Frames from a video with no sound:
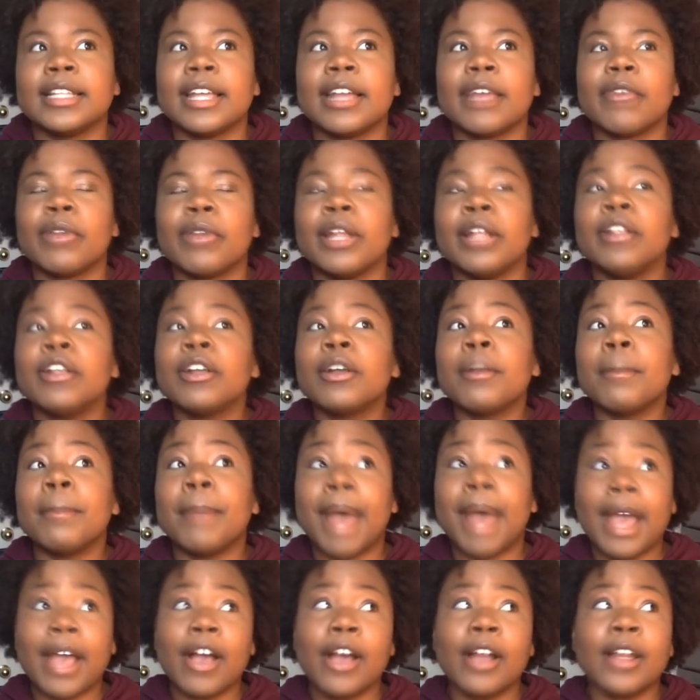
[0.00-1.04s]
Like, when I look
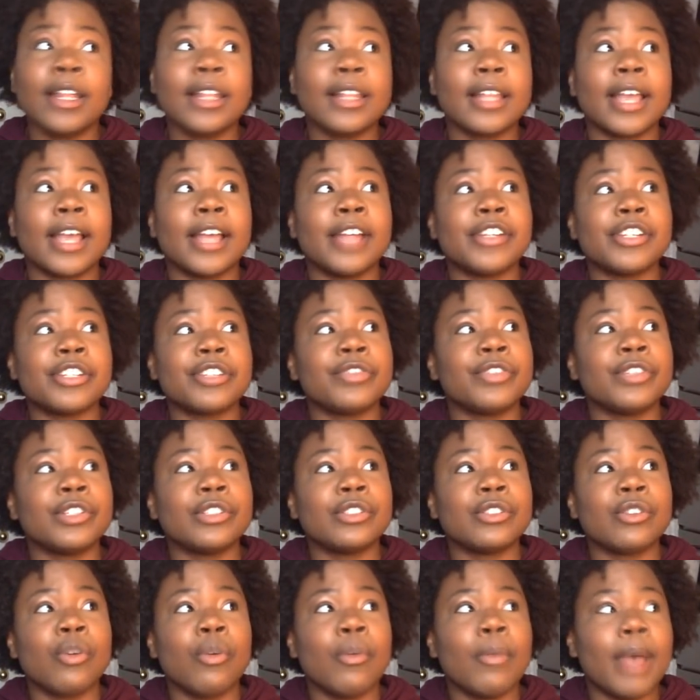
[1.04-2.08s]
back on it, like, I just feel
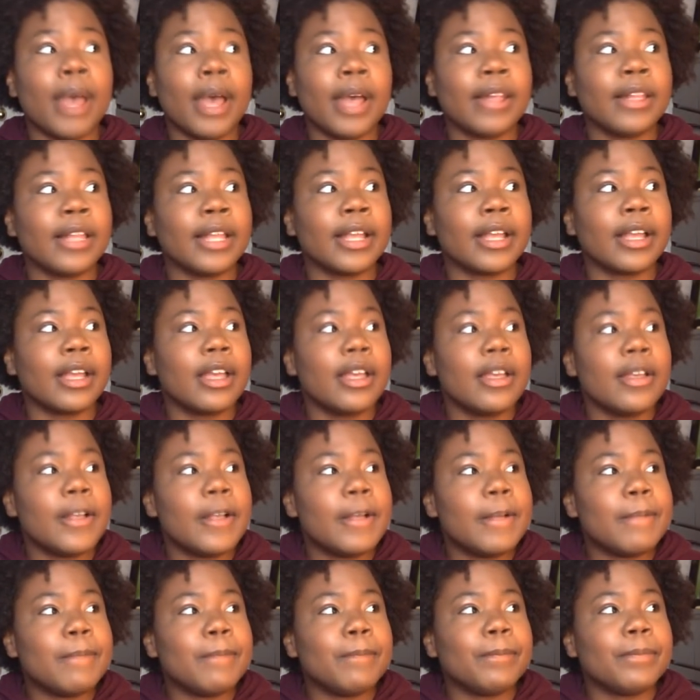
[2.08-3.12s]
so bad. Like,
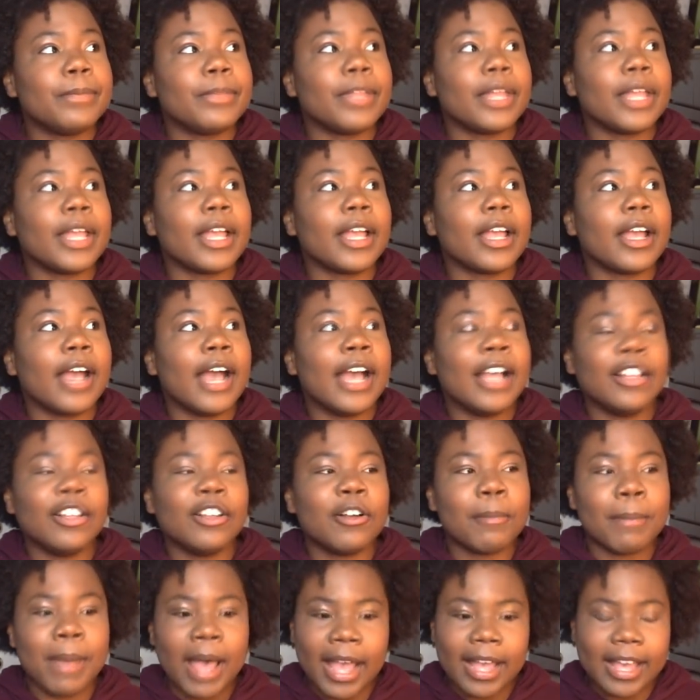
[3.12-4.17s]
I
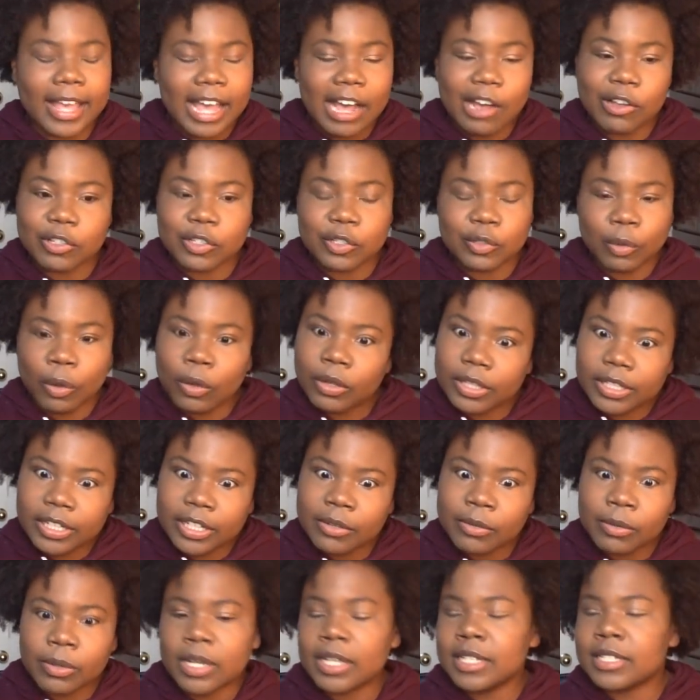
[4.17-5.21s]
look back at how swollen he
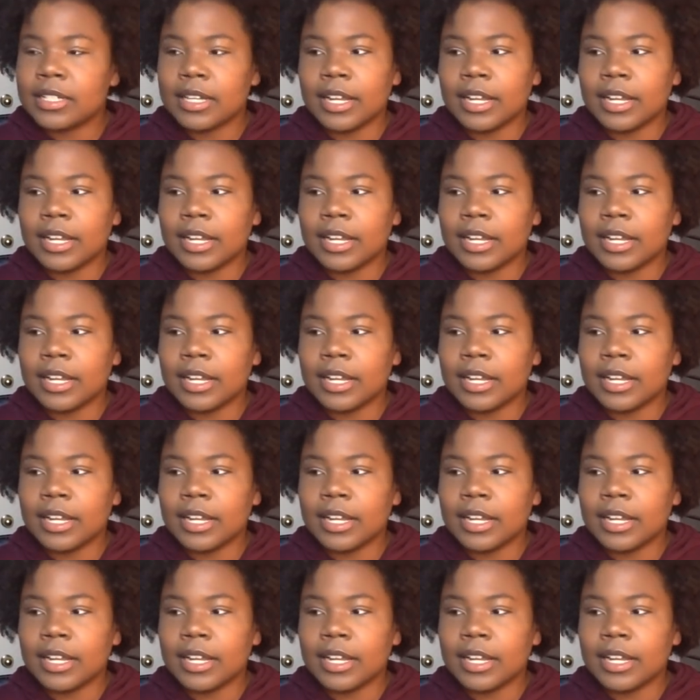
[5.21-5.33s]
was,